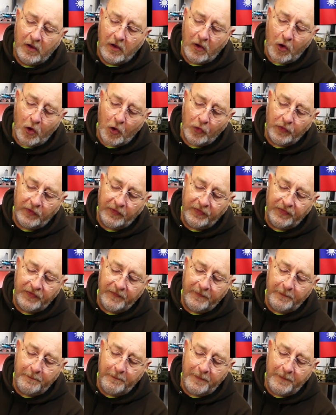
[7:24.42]
on
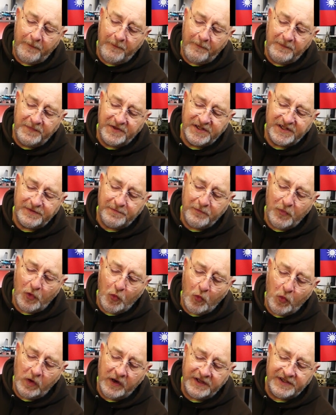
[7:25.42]
the
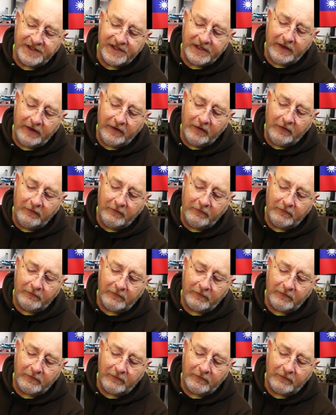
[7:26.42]
smallest little